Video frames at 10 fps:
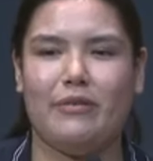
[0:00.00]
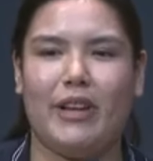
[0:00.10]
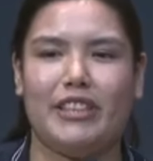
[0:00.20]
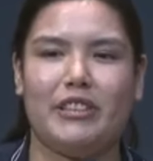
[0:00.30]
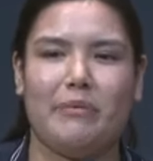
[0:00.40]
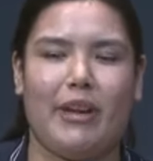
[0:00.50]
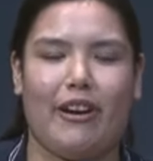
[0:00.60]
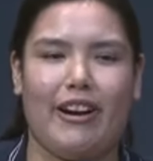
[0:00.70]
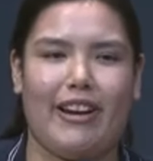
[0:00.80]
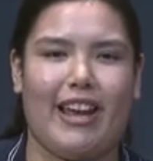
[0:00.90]
touched my
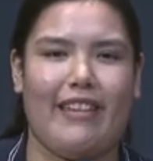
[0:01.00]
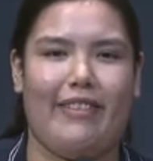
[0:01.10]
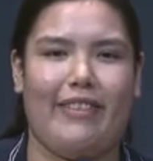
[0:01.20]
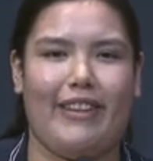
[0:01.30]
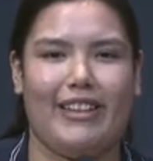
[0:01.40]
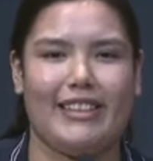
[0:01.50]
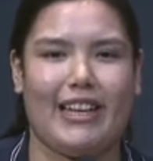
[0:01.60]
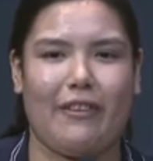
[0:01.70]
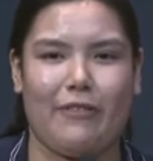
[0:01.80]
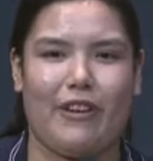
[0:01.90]
heart, and there's
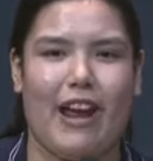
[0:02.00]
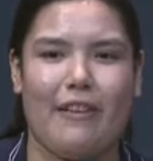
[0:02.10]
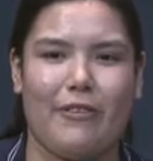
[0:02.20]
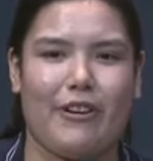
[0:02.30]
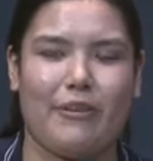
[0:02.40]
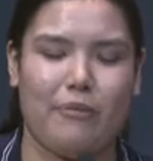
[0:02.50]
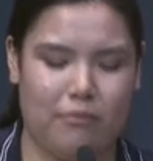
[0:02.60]
like a forever.